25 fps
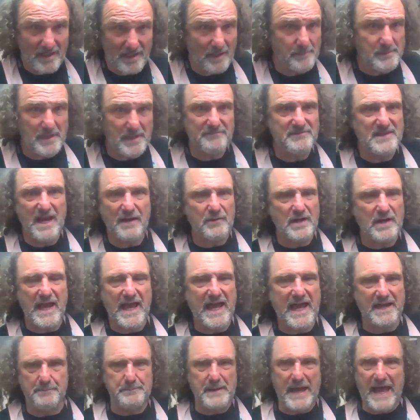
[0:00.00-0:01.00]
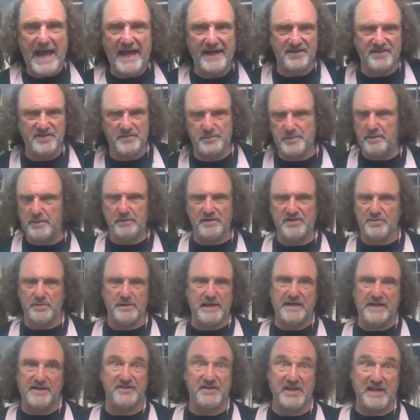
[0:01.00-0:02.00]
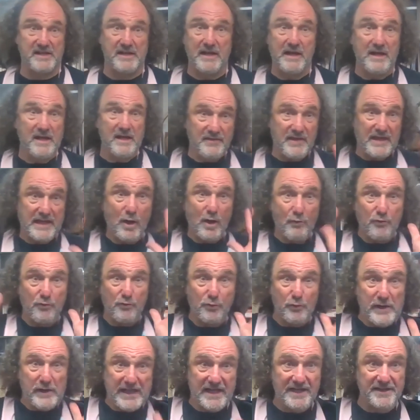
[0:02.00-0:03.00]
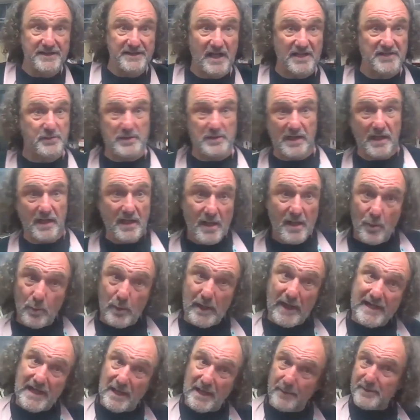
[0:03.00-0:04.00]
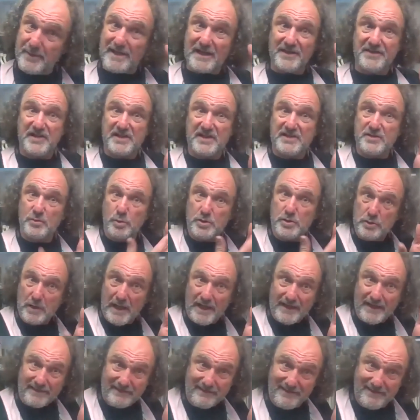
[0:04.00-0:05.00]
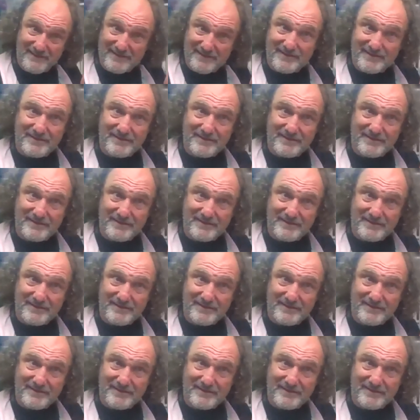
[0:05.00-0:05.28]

I mean, I've never had a bad experience with that because they go freaking nuts. When I come in, I say, would you like this?